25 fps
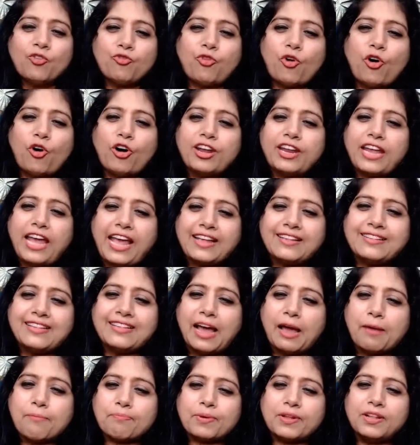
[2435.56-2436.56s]
For
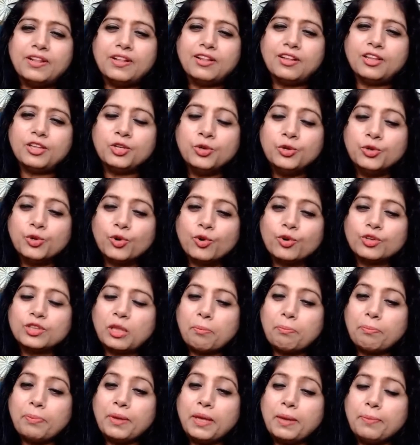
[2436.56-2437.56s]
example, you know,
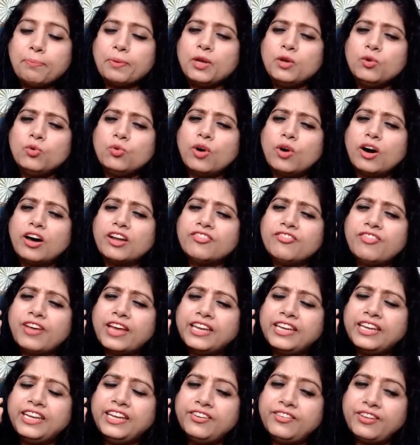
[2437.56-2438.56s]
the people who are
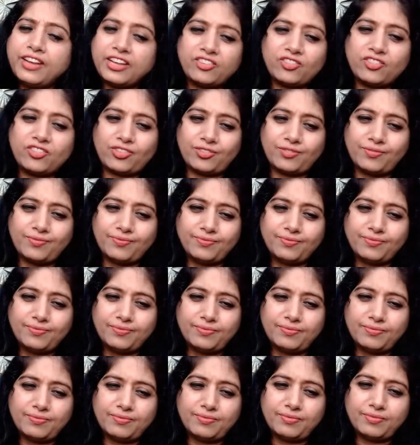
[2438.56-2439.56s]
very rich,
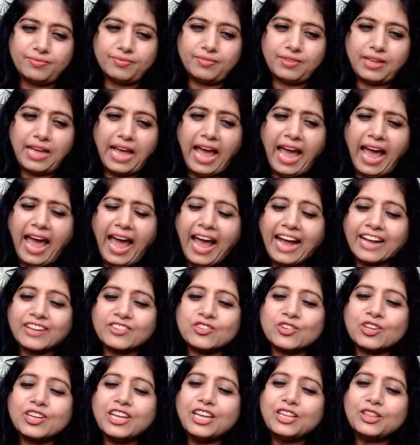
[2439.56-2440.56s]

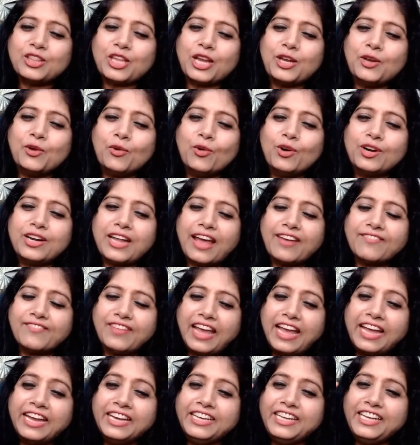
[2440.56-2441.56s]
actually they don't have
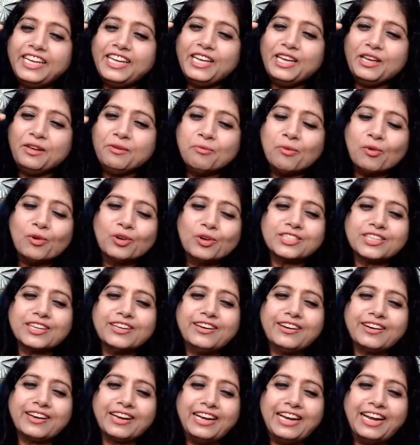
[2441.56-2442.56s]
any
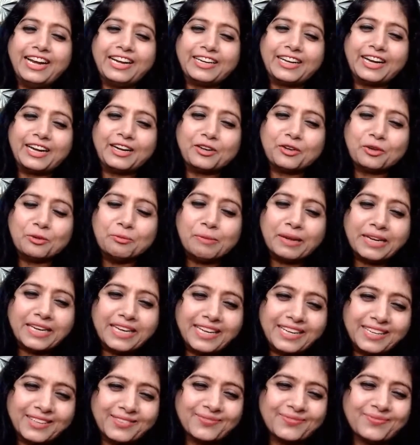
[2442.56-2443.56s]
emotion related to
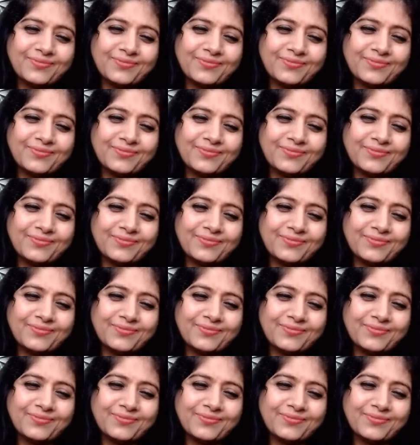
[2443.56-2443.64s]
money.